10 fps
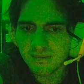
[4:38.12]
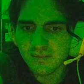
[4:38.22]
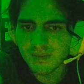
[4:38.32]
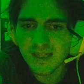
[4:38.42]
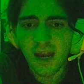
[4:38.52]

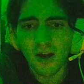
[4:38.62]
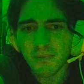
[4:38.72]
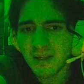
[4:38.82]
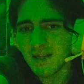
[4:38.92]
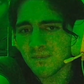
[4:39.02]
scare
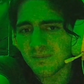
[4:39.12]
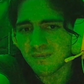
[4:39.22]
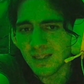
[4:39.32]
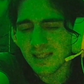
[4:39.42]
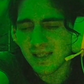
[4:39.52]
me.
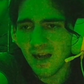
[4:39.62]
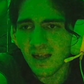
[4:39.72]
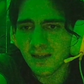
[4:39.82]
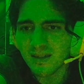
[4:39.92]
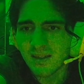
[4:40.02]
He's
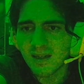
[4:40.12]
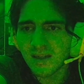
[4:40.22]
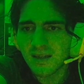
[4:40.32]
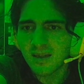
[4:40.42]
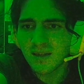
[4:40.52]
not
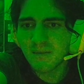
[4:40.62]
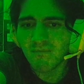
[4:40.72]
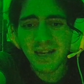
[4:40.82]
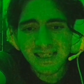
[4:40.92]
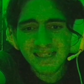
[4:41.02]

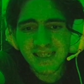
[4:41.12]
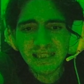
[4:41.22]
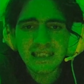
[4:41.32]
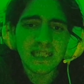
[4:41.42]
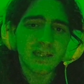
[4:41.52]

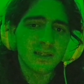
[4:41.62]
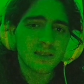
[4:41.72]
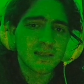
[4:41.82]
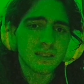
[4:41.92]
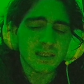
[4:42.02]
menacing at
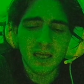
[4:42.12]
all,